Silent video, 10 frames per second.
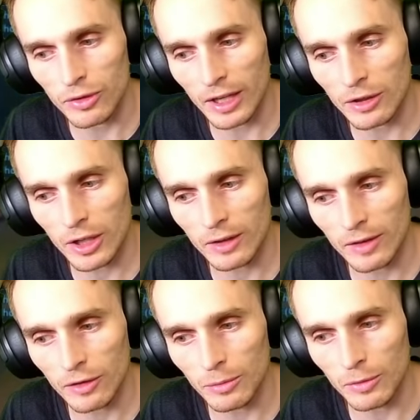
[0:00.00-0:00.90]
Take chickens
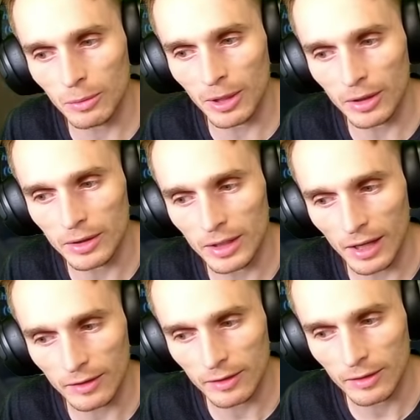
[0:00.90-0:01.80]
as you move to Baron.
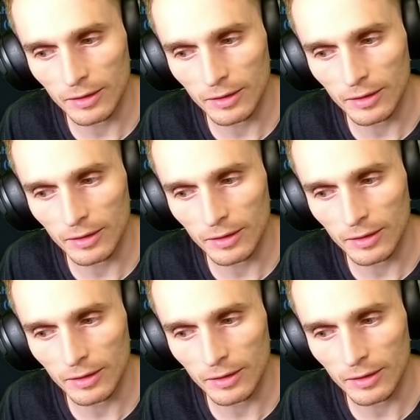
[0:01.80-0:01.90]
Yes.